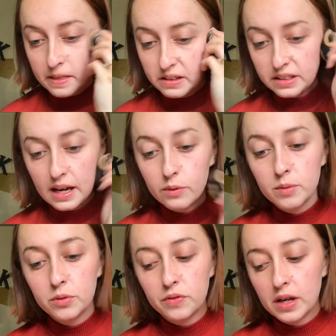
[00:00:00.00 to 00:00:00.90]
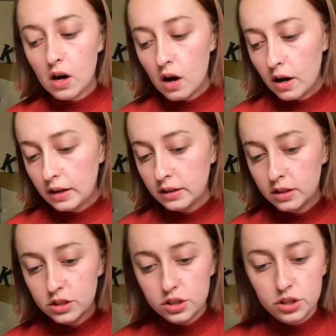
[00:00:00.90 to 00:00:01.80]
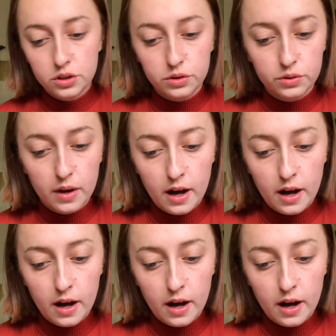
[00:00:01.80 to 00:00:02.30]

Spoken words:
Now we're moving on to